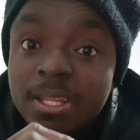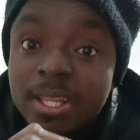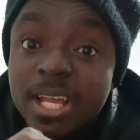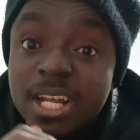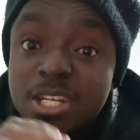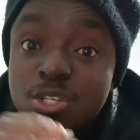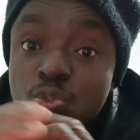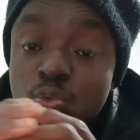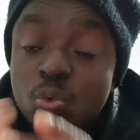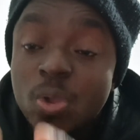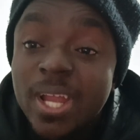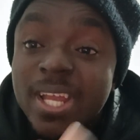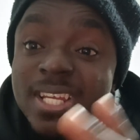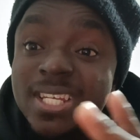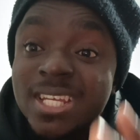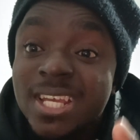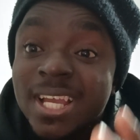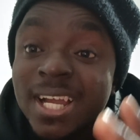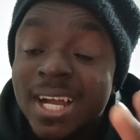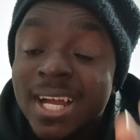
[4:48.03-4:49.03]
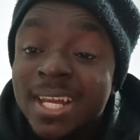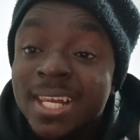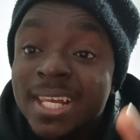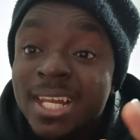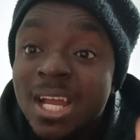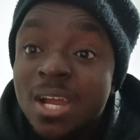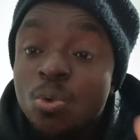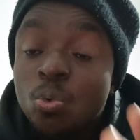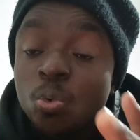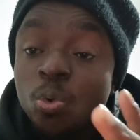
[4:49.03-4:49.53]
That is why they are
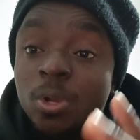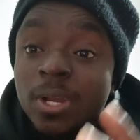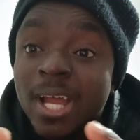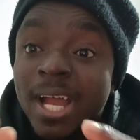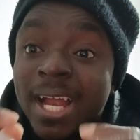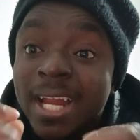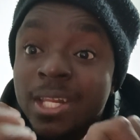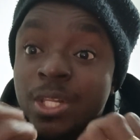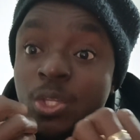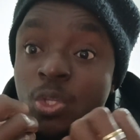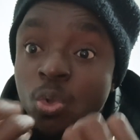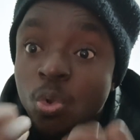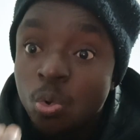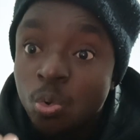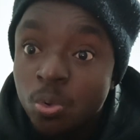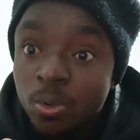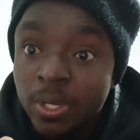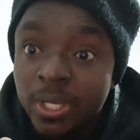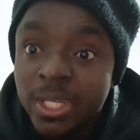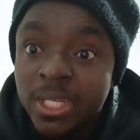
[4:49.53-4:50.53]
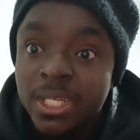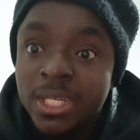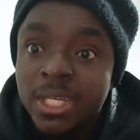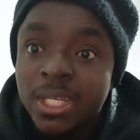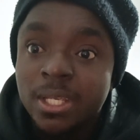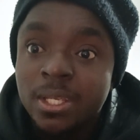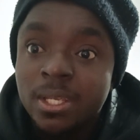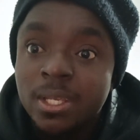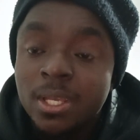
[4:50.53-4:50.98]
now what annoyed.